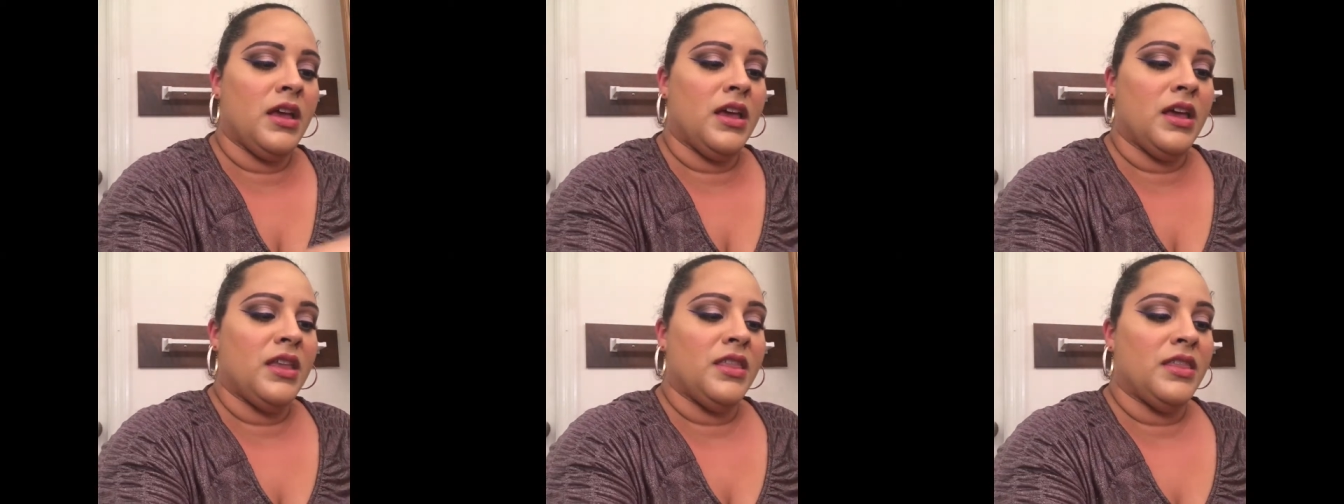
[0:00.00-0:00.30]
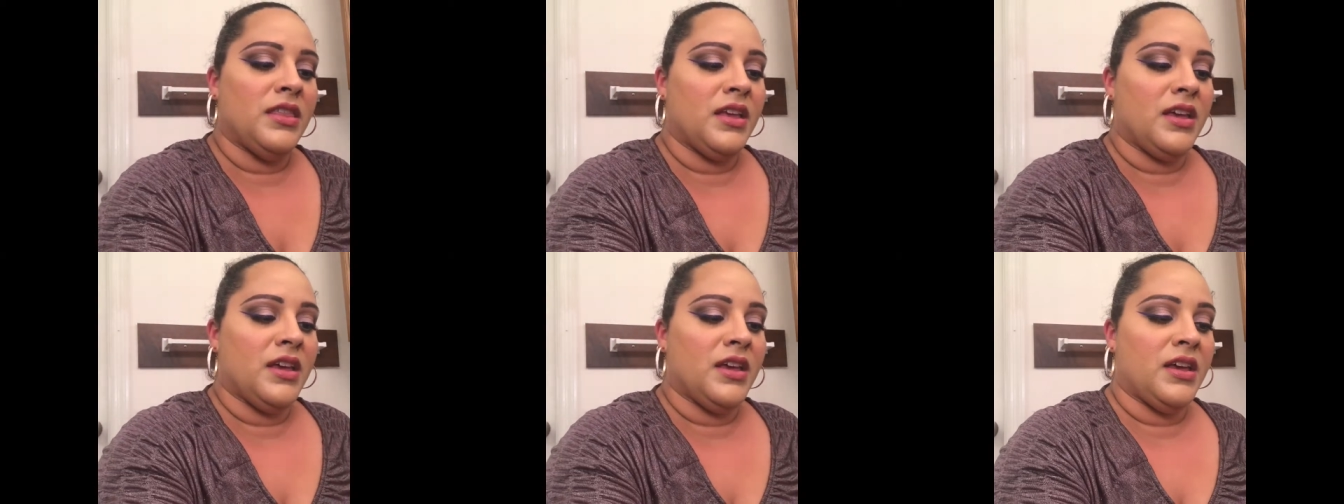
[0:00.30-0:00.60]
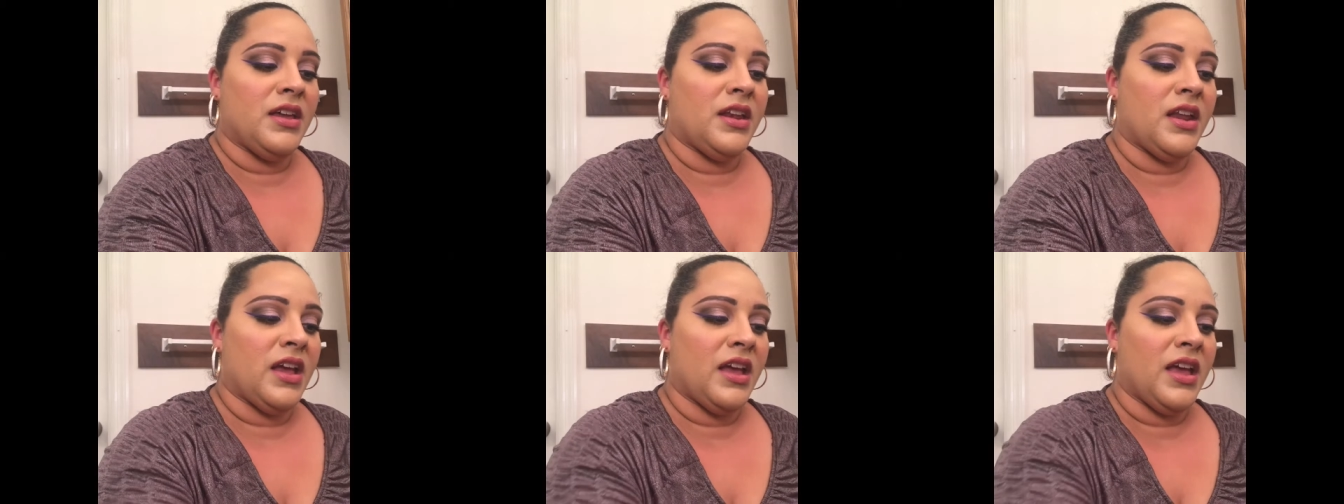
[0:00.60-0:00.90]
And then
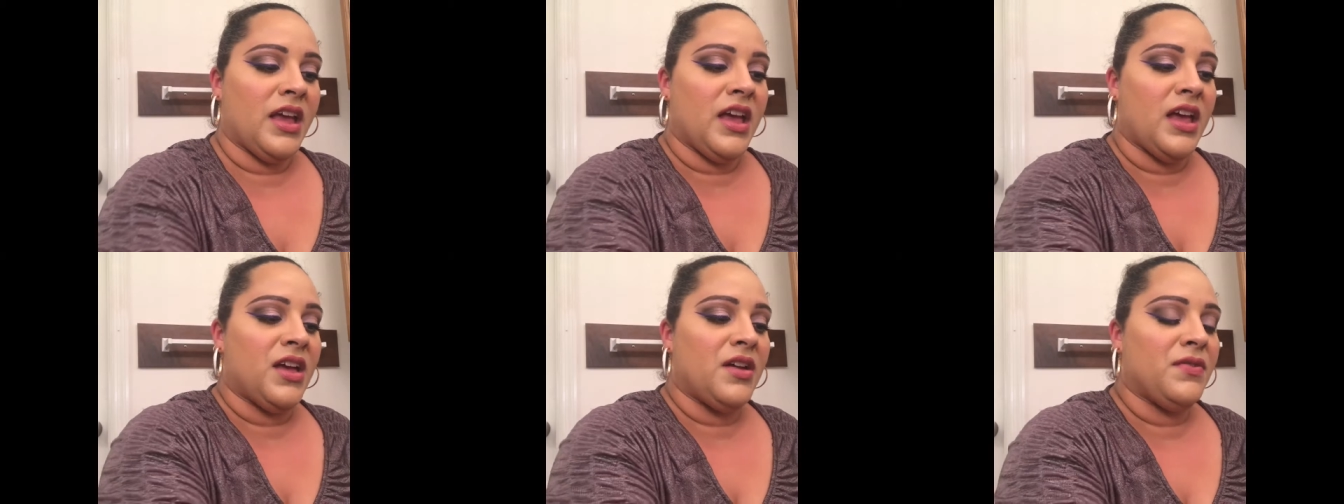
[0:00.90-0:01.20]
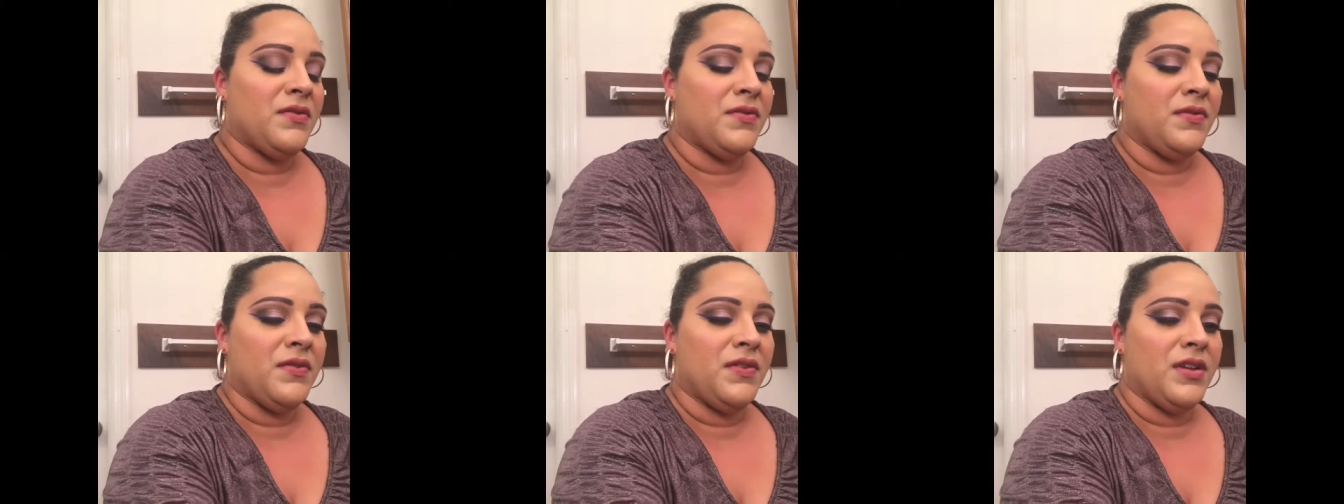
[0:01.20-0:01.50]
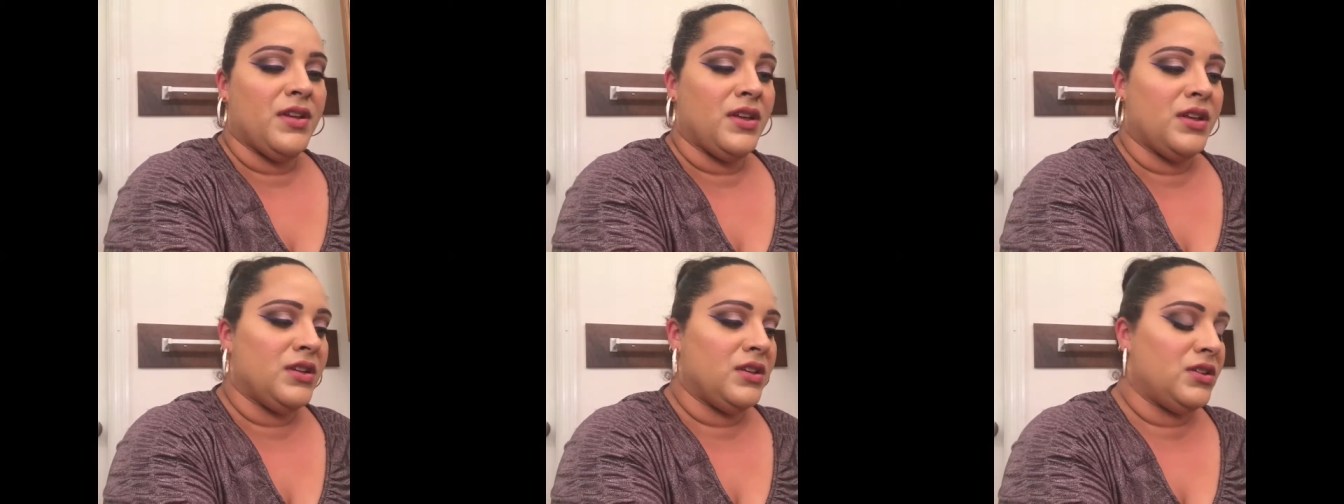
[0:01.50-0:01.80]
I have
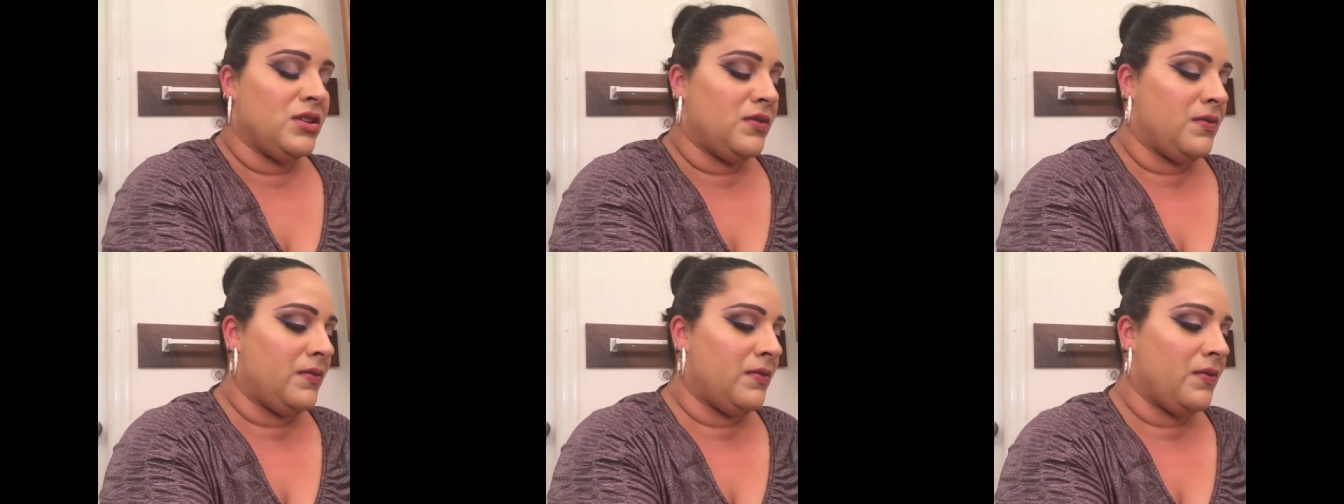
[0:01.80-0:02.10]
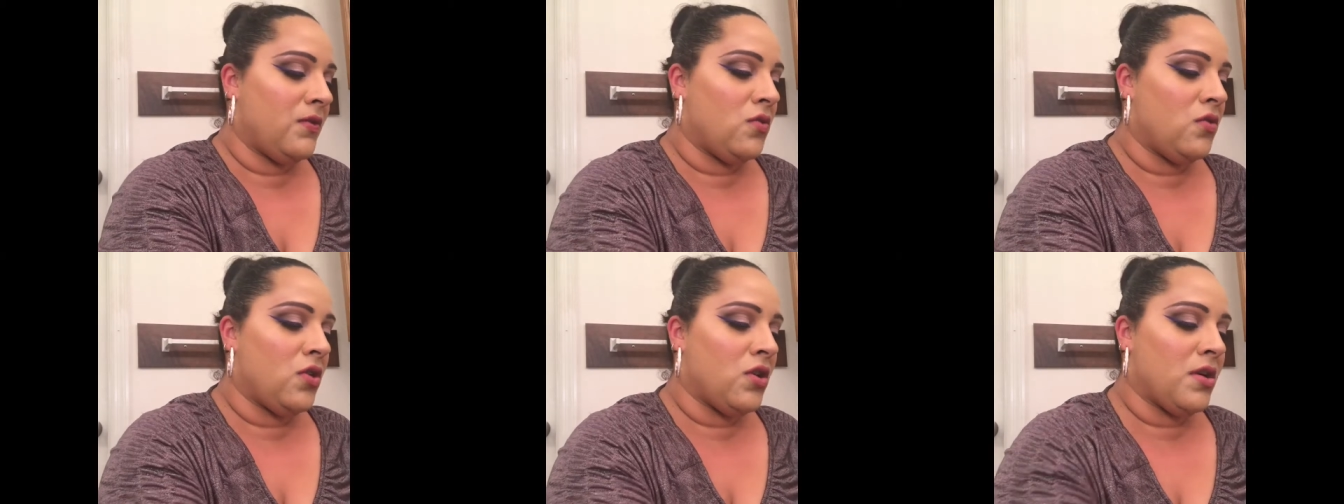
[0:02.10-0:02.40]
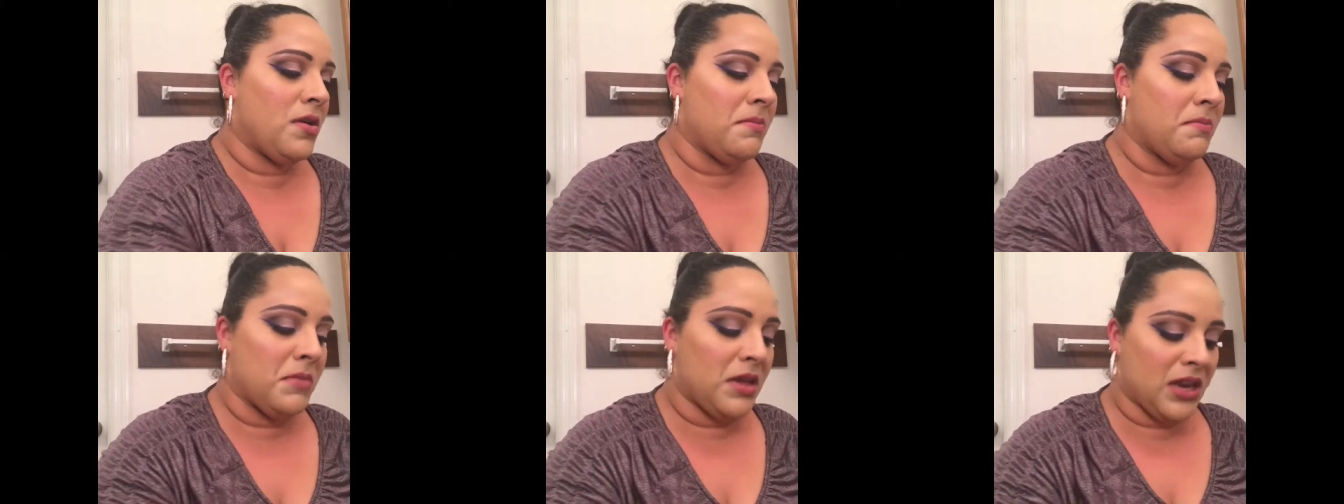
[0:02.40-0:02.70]
four
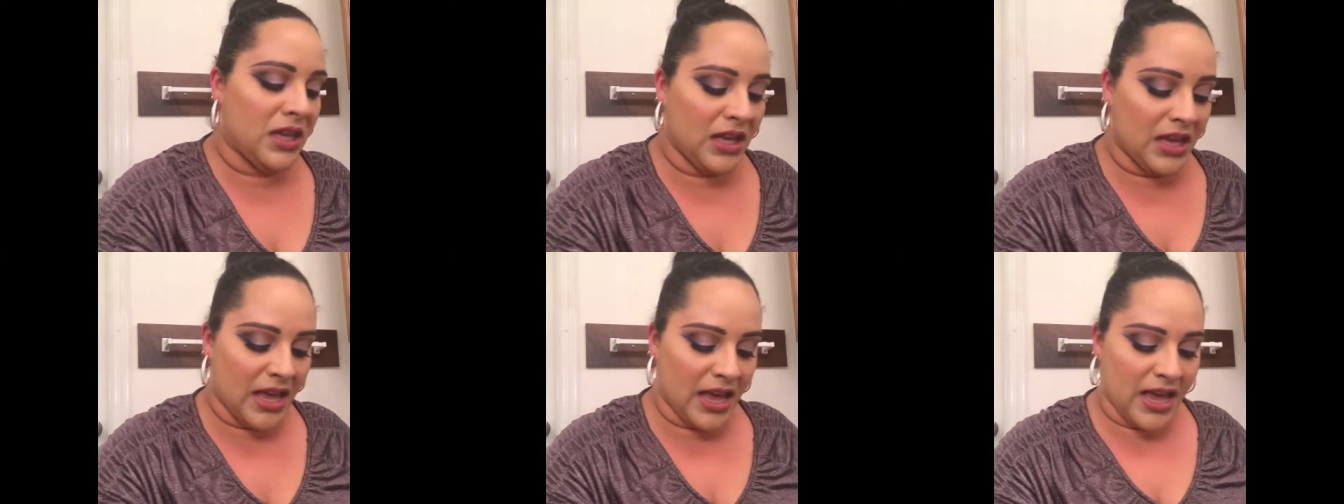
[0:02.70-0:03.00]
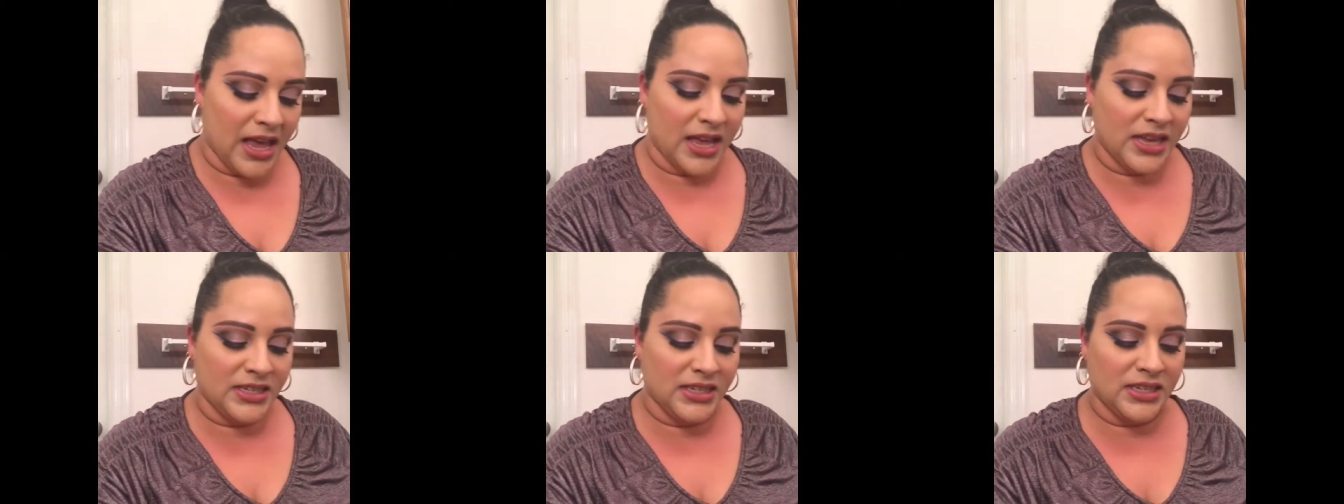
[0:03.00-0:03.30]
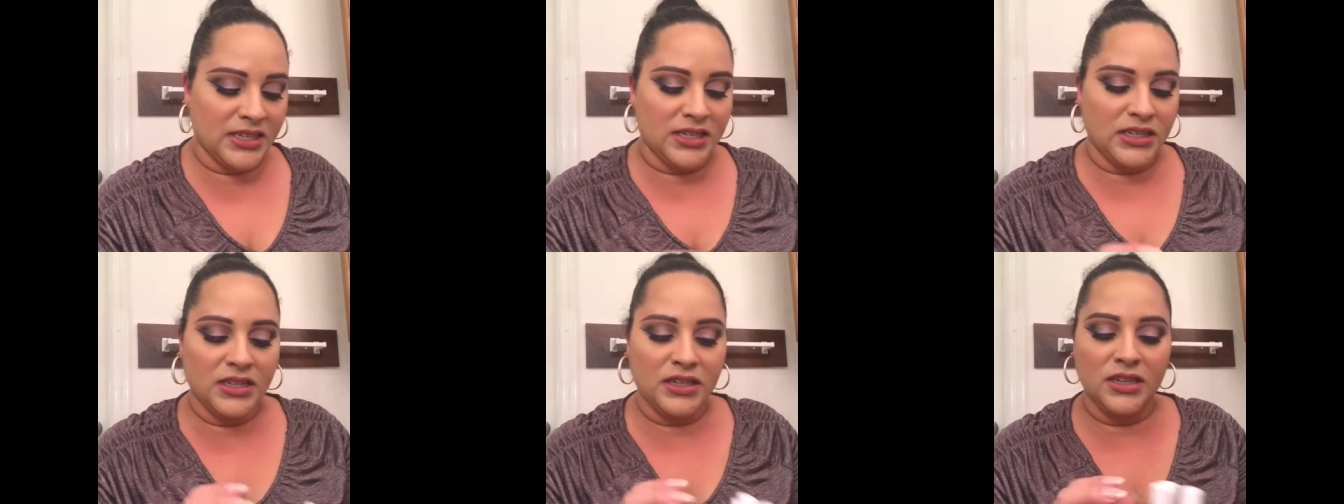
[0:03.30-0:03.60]
mini
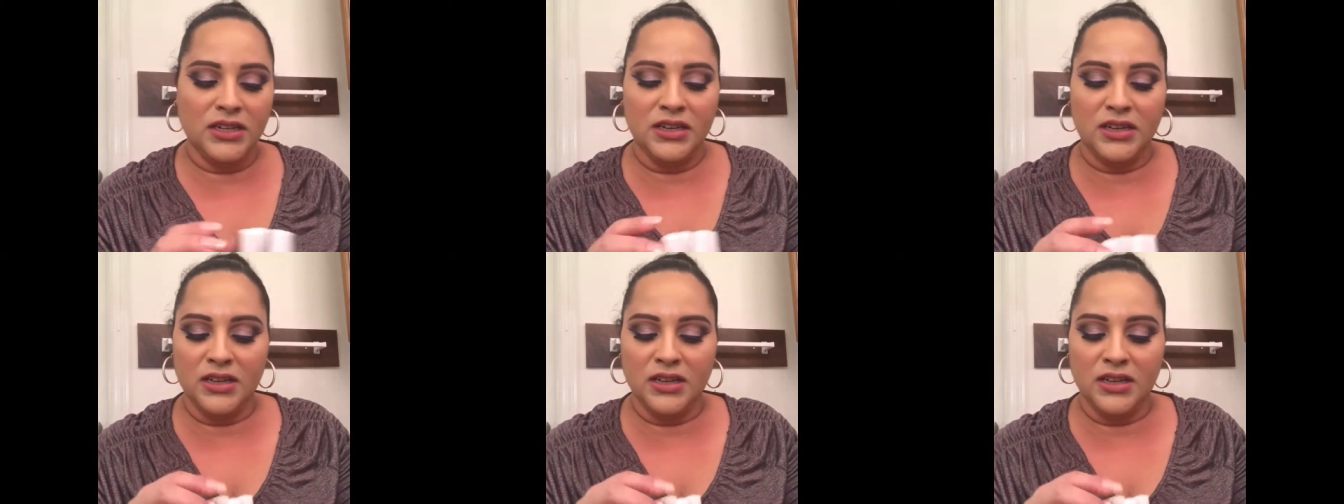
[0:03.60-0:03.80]
Essie.